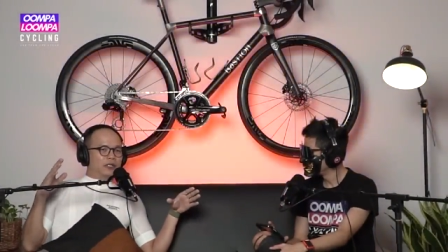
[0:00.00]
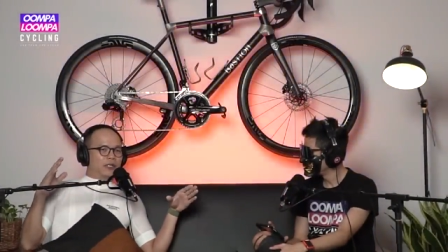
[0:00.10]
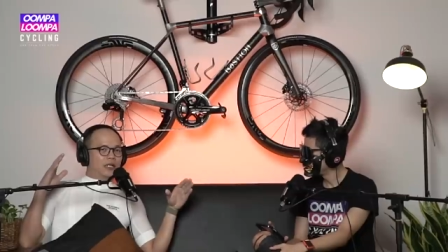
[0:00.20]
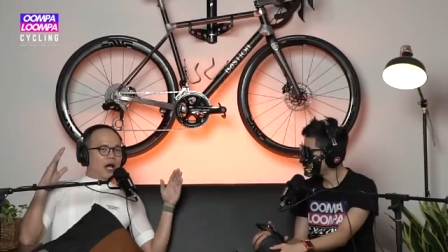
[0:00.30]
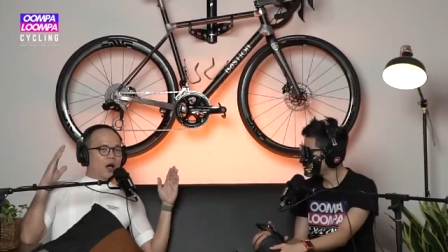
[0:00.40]
I
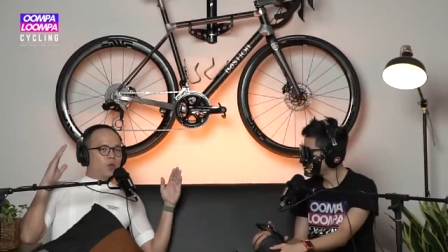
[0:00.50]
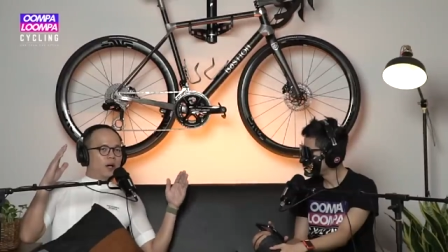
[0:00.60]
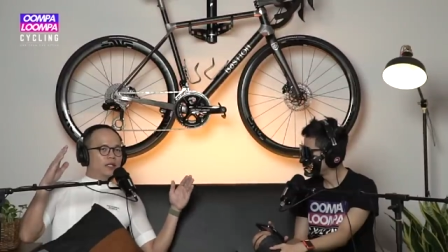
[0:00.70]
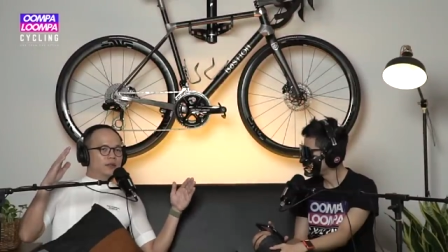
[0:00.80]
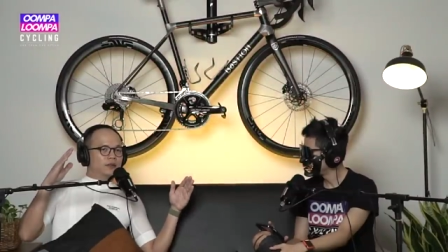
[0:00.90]
say I
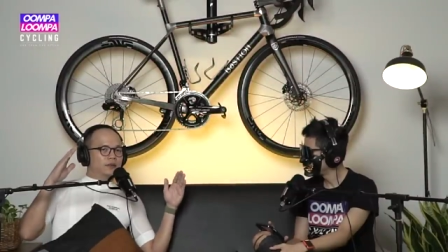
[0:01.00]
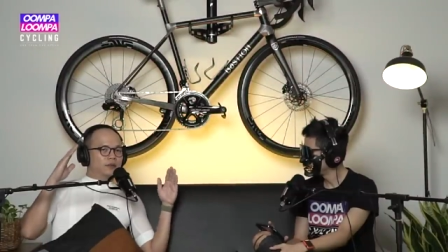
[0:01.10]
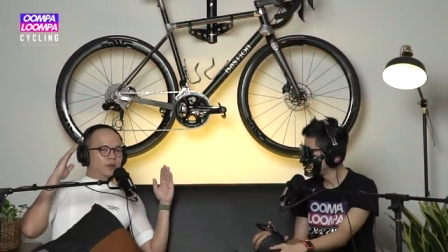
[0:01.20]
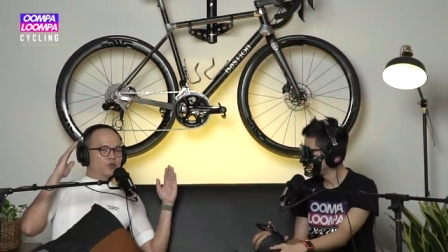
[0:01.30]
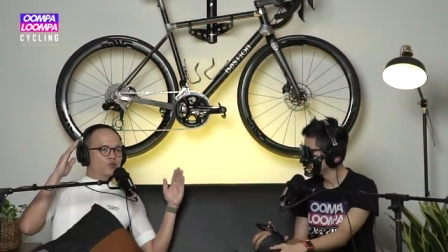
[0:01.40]
want
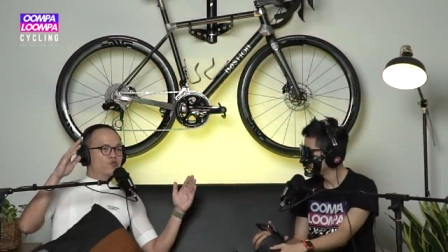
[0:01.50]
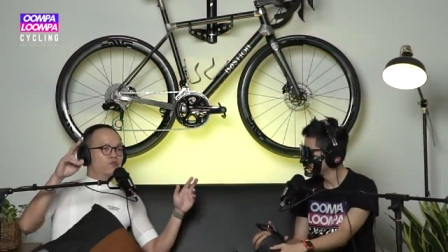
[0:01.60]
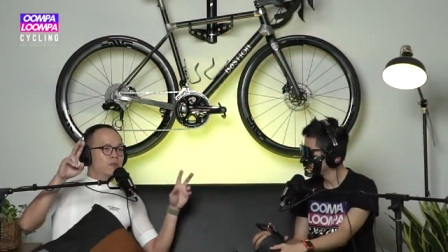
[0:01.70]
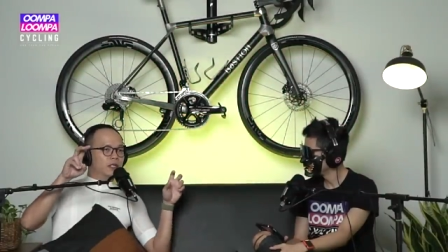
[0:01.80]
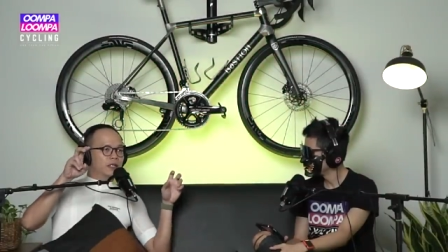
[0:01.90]
the
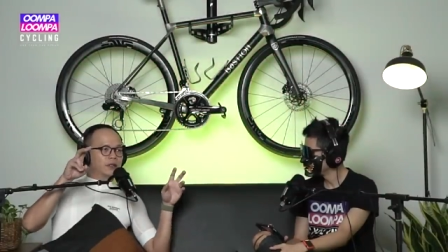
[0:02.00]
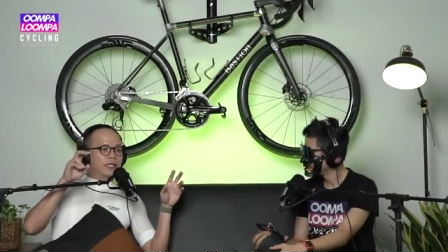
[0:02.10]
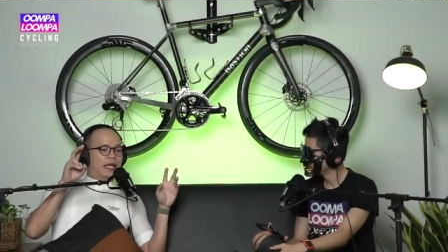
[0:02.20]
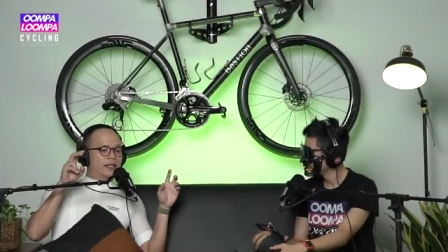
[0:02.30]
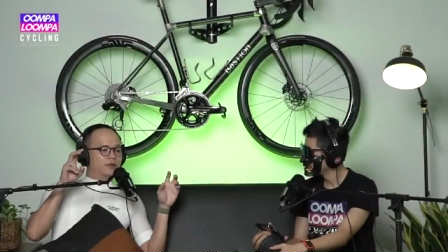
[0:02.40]
rumored, uh,
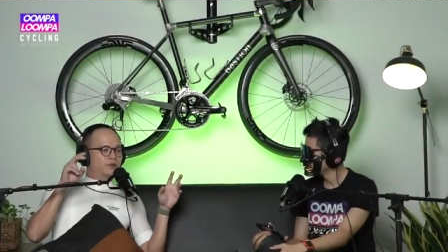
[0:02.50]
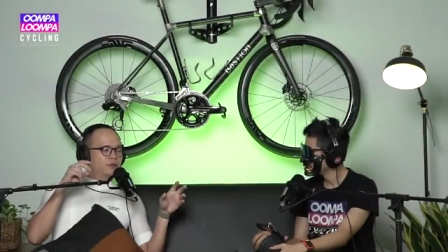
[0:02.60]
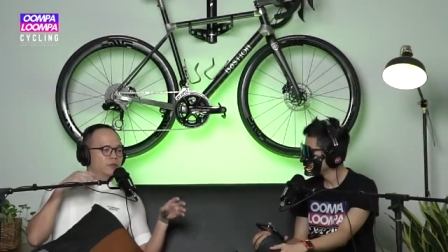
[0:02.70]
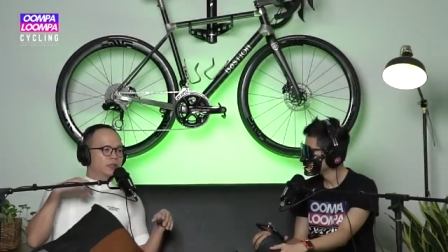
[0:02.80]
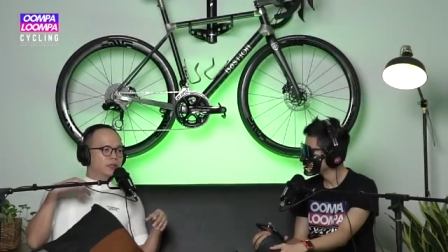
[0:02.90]
then
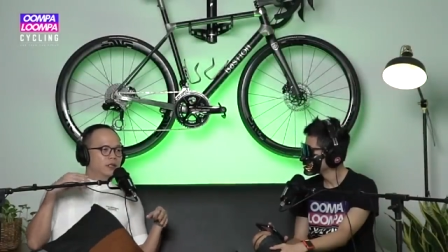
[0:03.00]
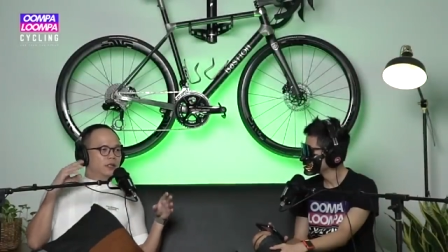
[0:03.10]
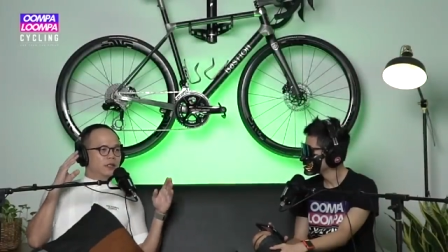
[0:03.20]
rumored